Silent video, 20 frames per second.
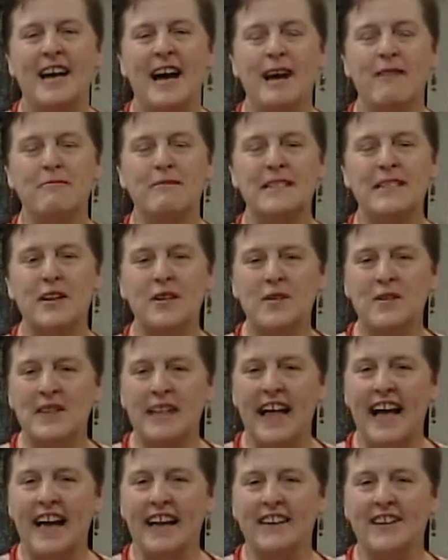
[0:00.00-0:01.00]
I'm so
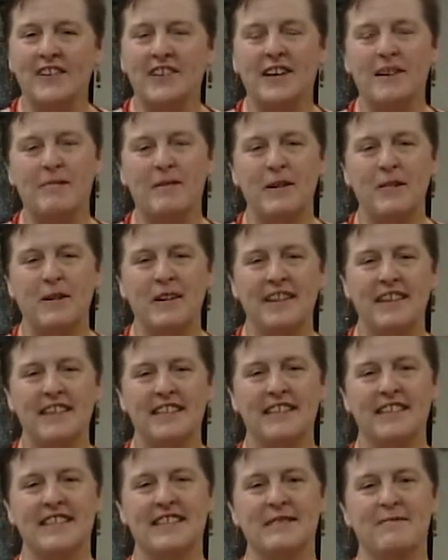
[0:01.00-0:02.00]
glad you can be with
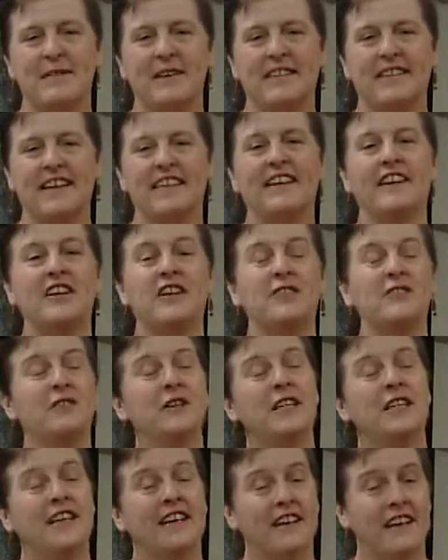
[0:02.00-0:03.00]
us this month. I think you're
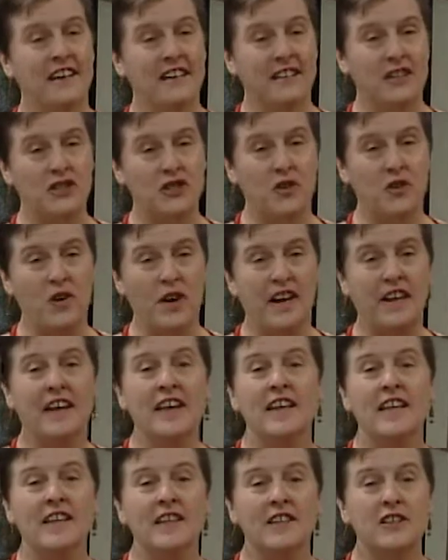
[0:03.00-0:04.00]
really going to enjoy
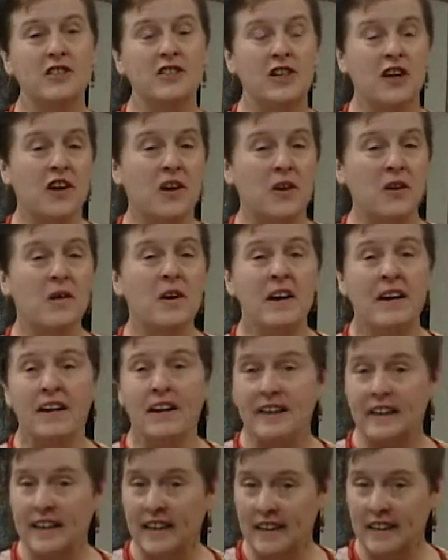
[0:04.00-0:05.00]
the show,
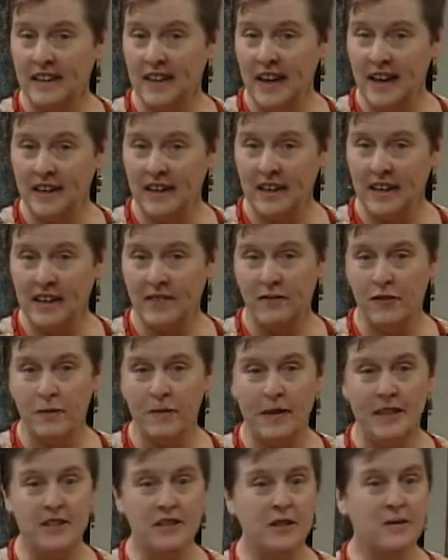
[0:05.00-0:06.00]
get a lot of good
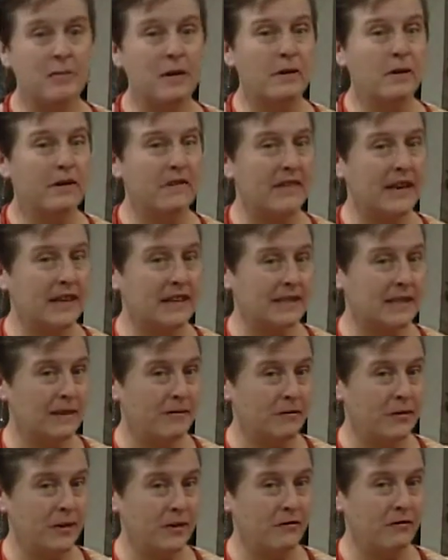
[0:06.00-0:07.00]
information, but we've got
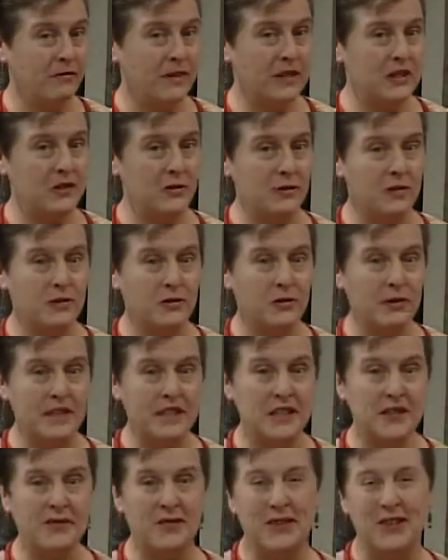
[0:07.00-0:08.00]
some real visual
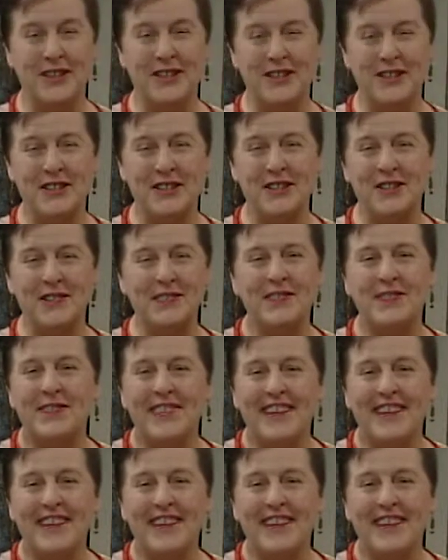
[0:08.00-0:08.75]
treats for you too.